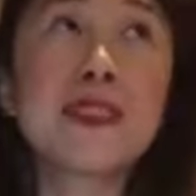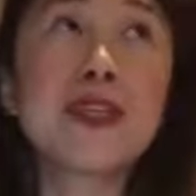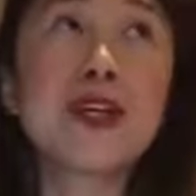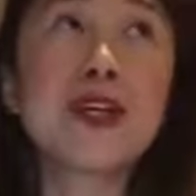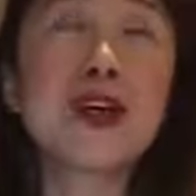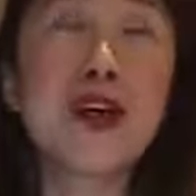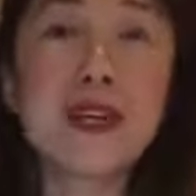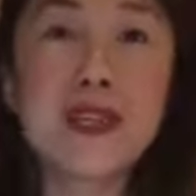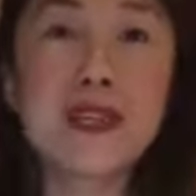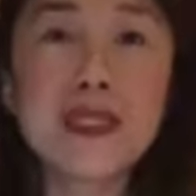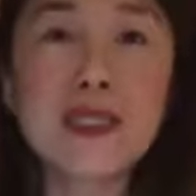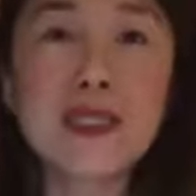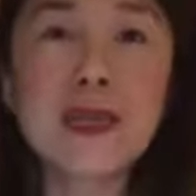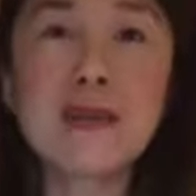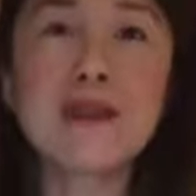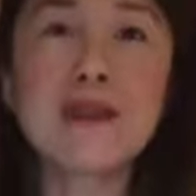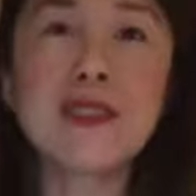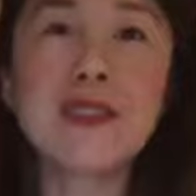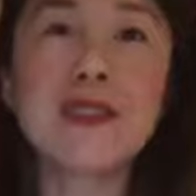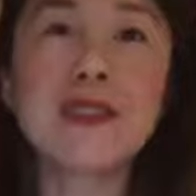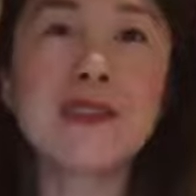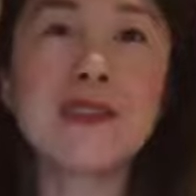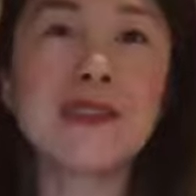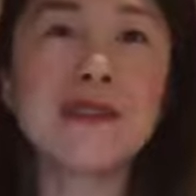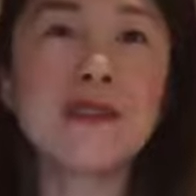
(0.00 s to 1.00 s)

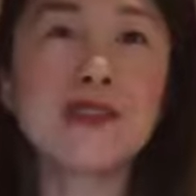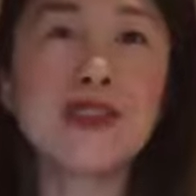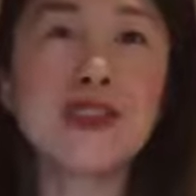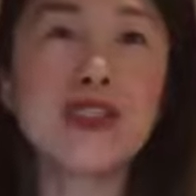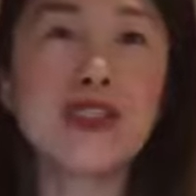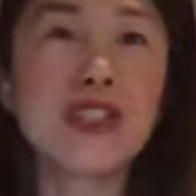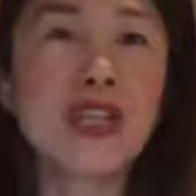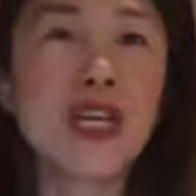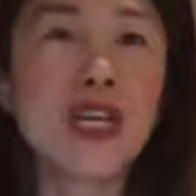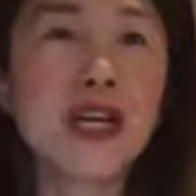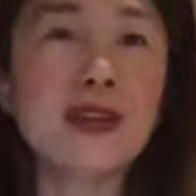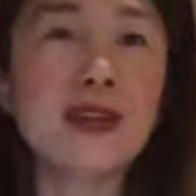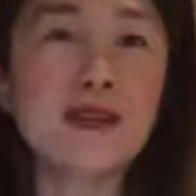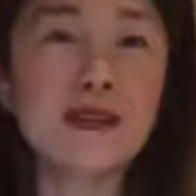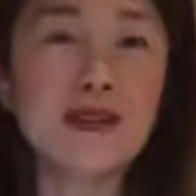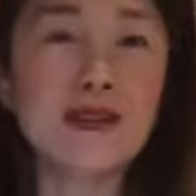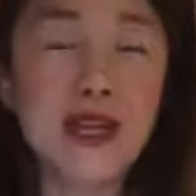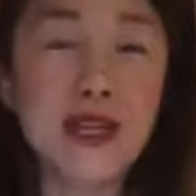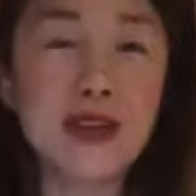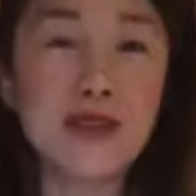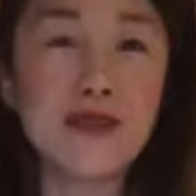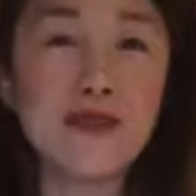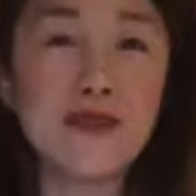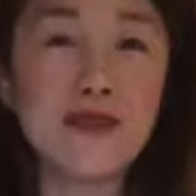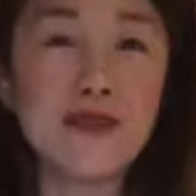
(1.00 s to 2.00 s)
concept to kind of
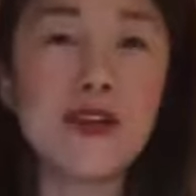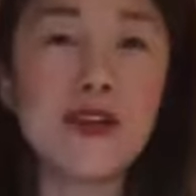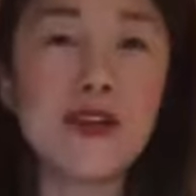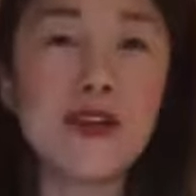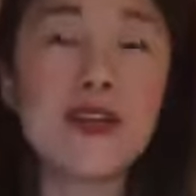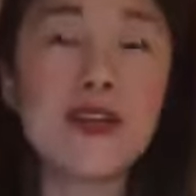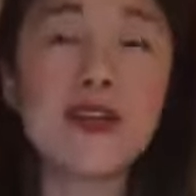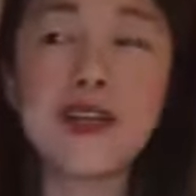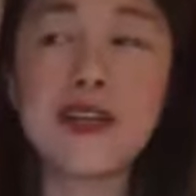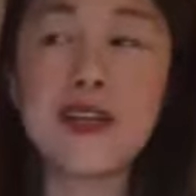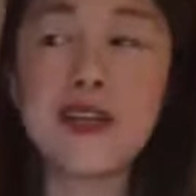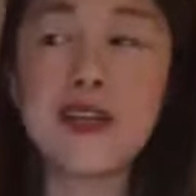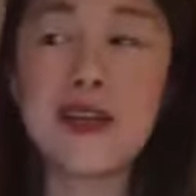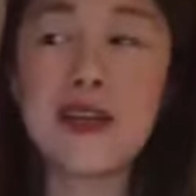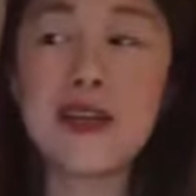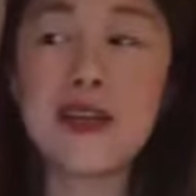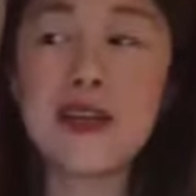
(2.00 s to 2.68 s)
like really